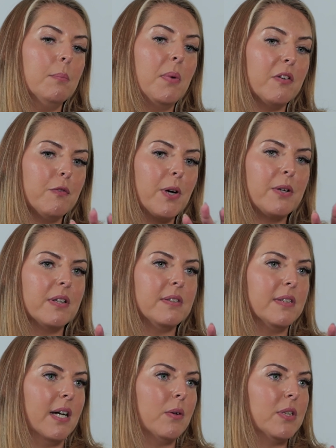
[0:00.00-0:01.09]
My focus
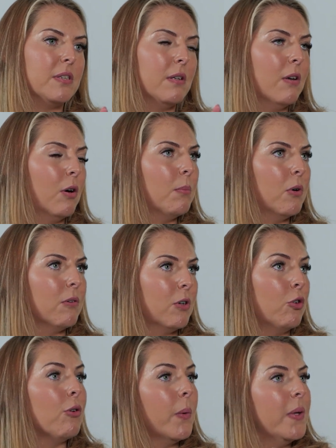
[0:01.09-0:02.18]
now is a lot more on
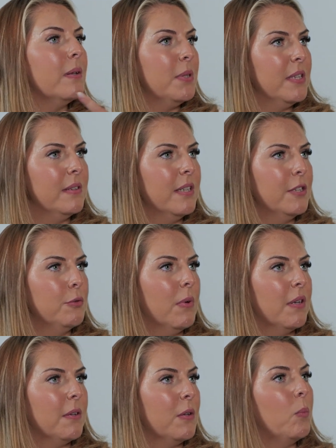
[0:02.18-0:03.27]
growing the business
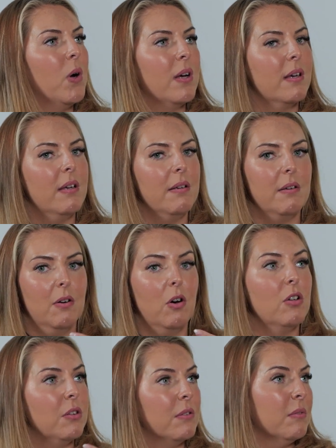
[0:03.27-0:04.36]
rather than working
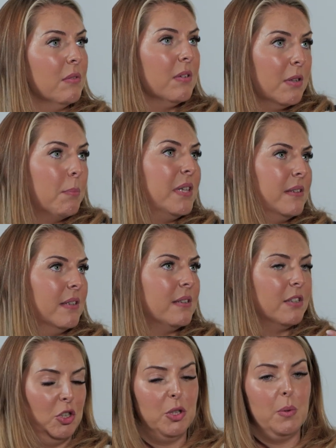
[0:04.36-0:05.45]
on the business
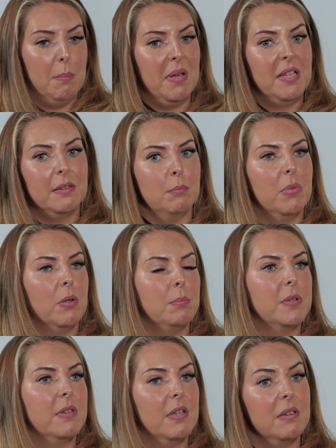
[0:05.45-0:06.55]
and doing bits and
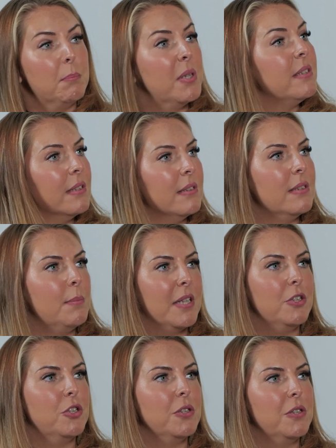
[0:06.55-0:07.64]
bobs that my tenancy
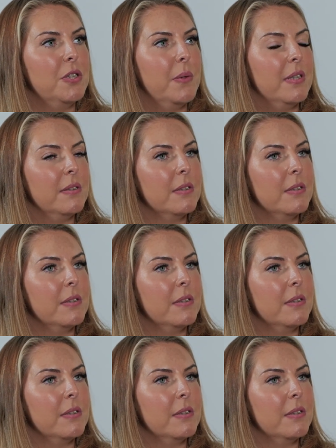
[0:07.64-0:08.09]
managers are doing.